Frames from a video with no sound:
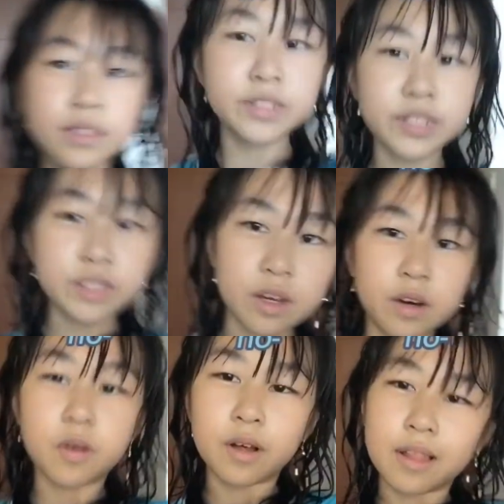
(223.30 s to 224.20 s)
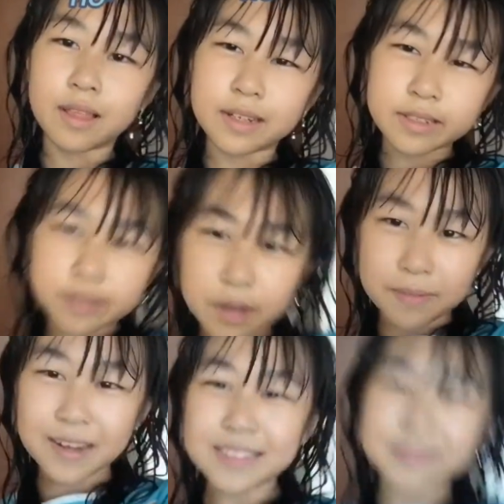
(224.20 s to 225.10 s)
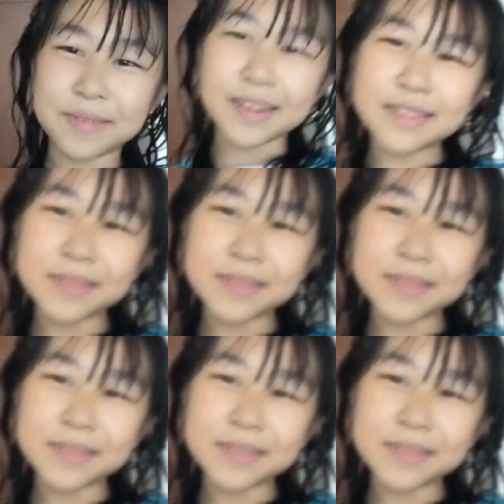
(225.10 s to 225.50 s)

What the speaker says: So let's go back to my